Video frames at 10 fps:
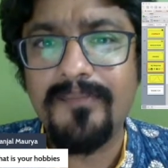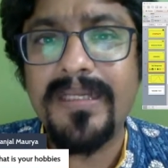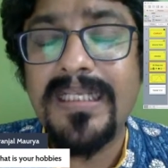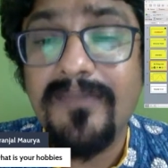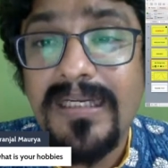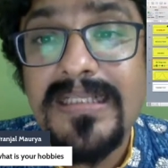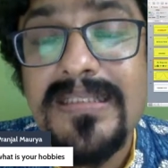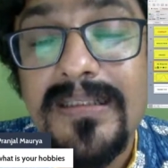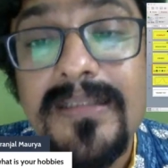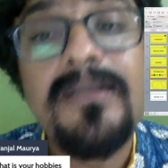But give it a
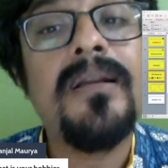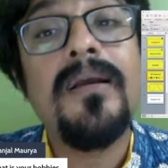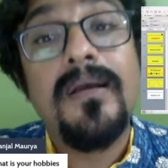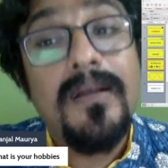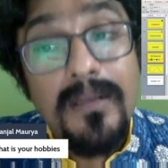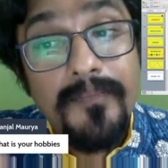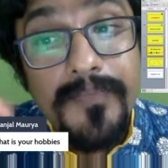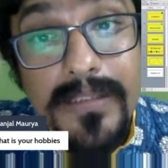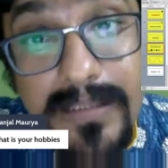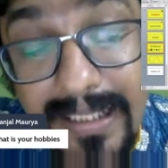certain
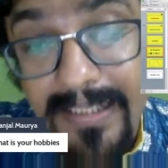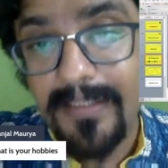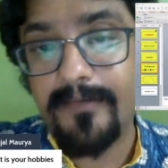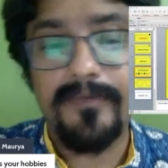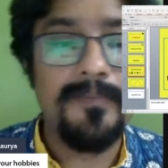narrative.